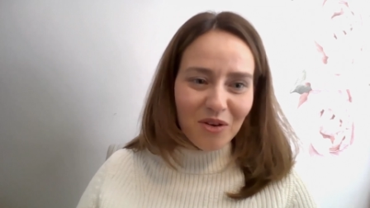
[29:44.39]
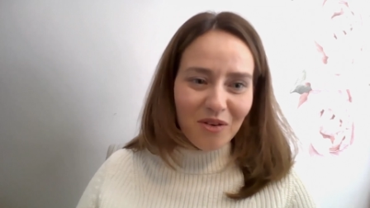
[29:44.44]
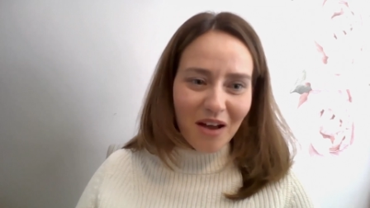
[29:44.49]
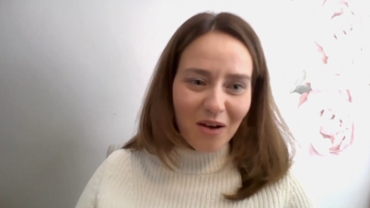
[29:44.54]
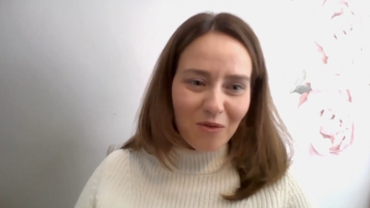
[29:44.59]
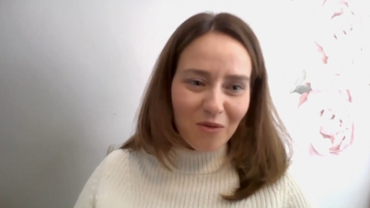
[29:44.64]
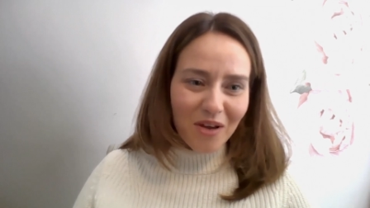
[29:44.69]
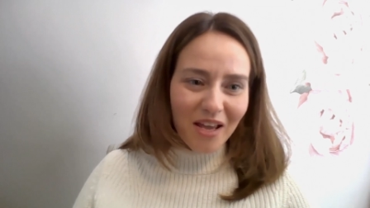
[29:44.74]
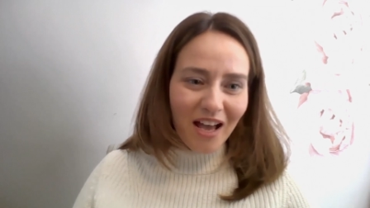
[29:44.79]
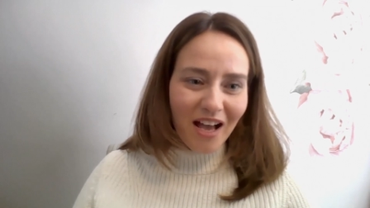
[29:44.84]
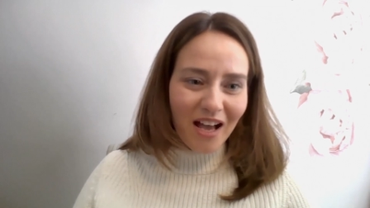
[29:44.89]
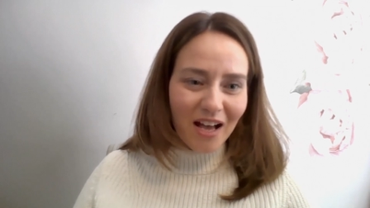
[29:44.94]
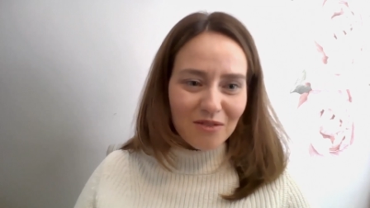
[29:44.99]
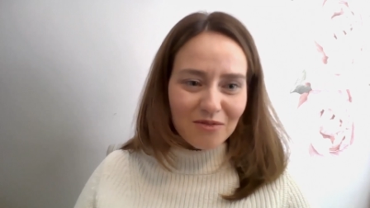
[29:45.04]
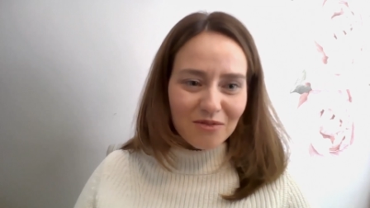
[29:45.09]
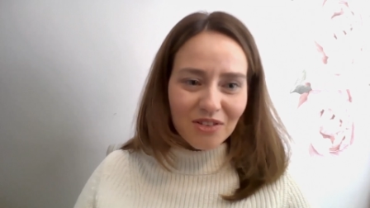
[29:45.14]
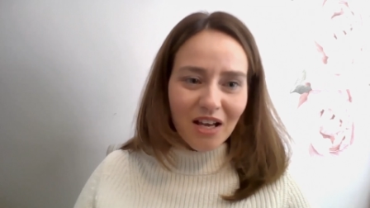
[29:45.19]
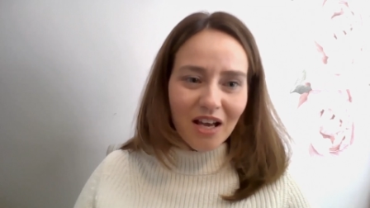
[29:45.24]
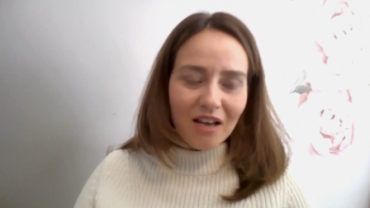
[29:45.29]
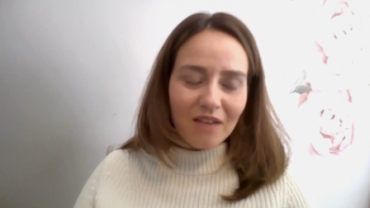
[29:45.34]
we we
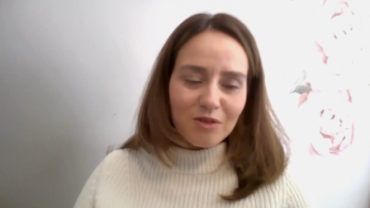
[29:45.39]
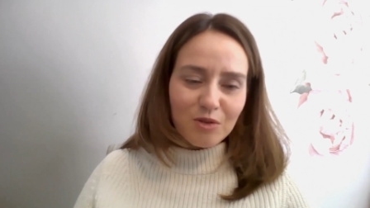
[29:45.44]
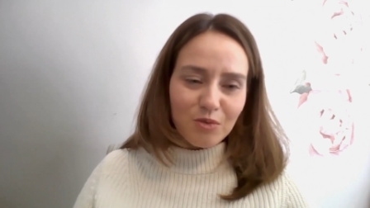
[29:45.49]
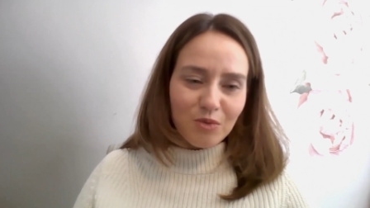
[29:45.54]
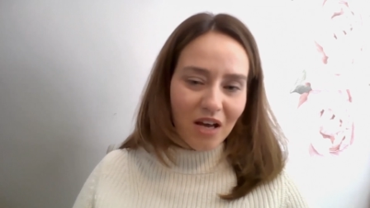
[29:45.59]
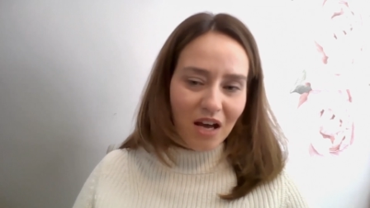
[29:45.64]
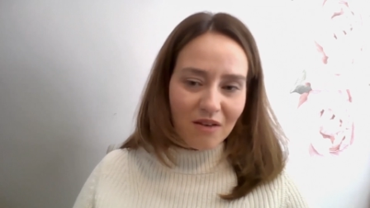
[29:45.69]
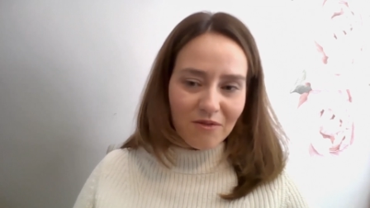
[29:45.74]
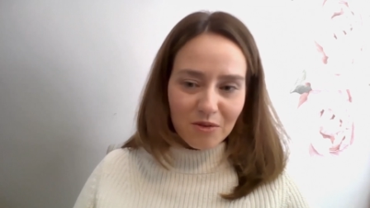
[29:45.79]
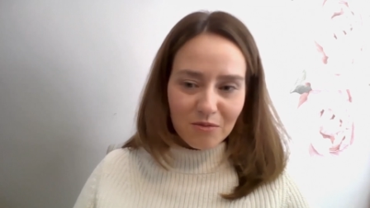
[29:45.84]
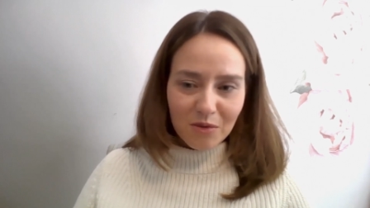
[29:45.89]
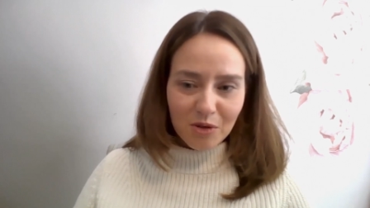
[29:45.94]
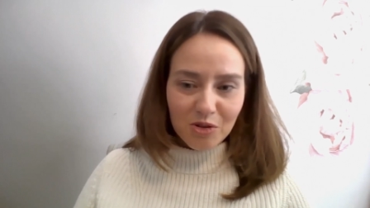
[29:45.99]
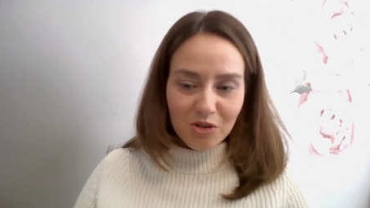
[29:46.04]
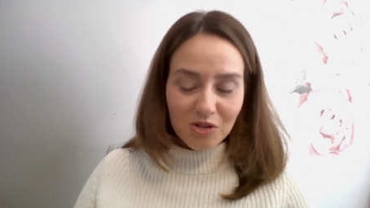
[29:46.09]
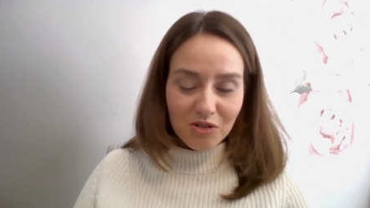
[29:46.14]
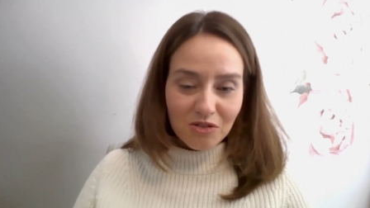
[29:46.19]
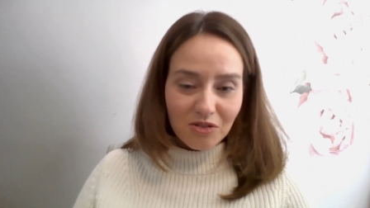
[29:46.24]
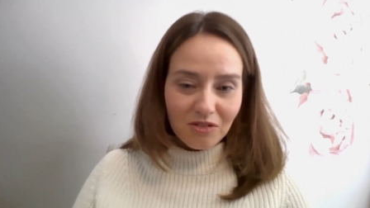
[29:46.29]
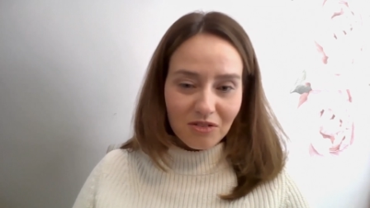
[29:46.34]
have lives we have
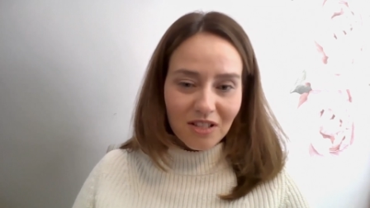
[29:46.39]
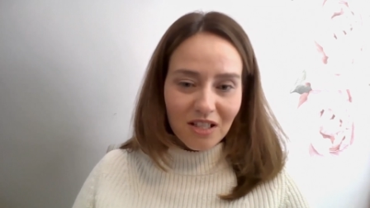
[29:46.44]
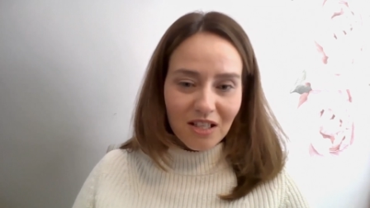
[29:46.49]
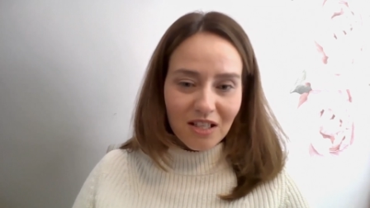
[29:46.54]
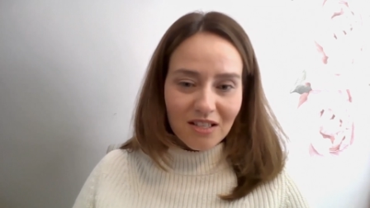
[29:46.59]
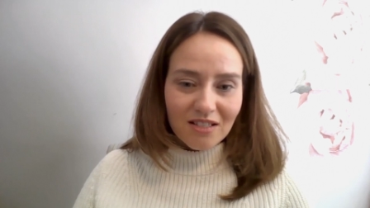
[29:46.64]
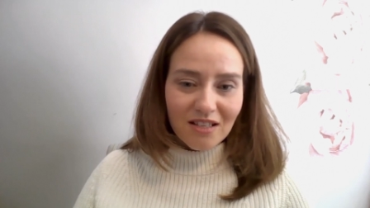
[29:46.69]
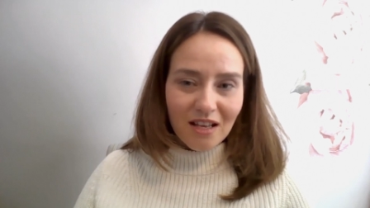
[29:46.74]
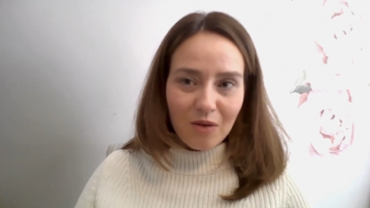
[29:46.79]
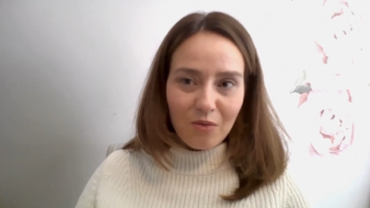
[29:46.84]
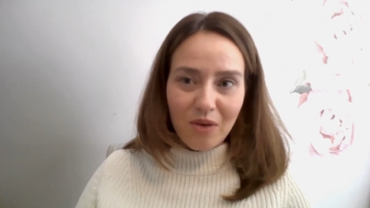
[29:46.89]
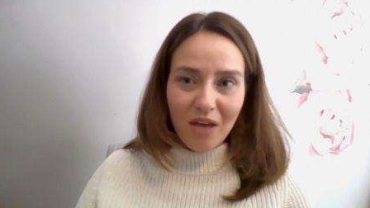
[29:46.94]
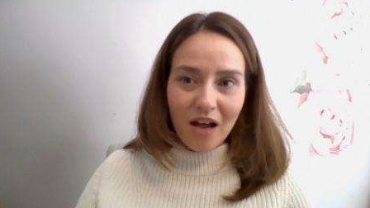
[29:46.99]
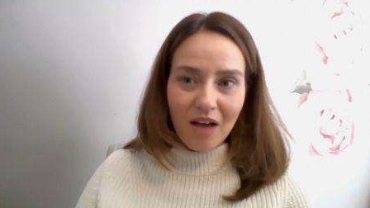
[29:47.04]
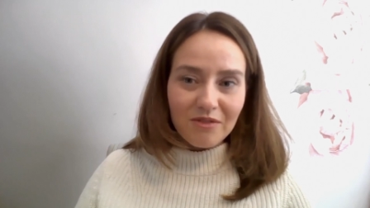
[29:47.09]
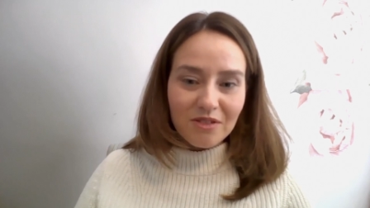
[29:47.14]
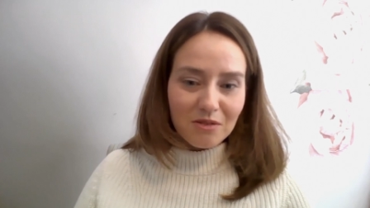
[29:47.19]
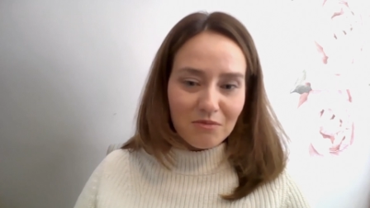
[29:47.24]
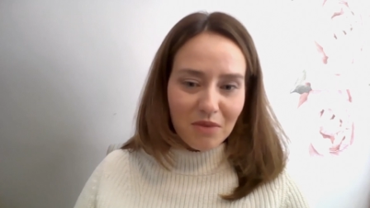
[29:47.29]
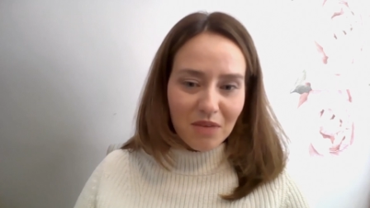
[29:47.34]
emotional needs and we
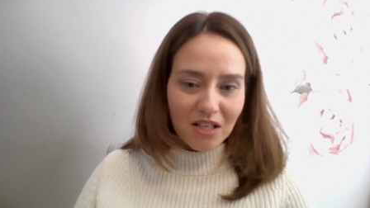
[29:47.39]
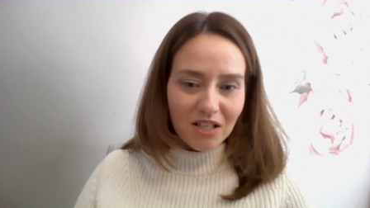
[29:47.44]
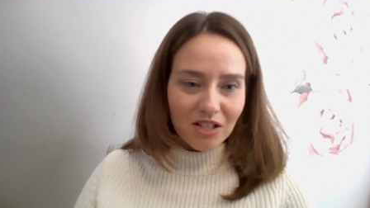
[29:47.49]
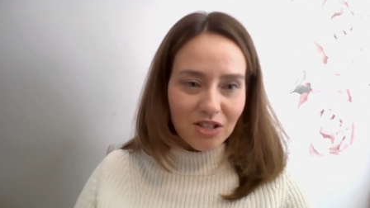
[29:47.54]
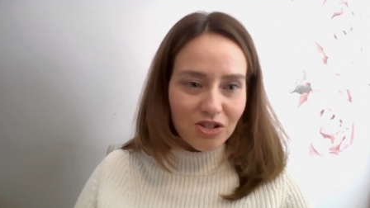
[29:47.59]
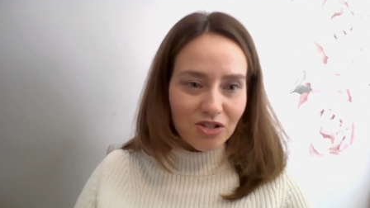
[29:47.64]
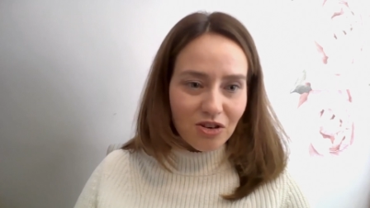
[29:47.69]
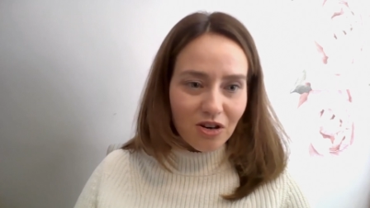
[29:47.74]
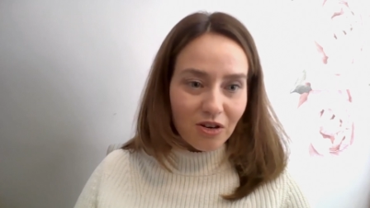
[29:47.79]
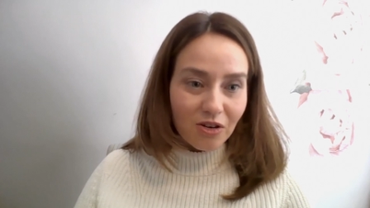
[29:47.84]
have to manage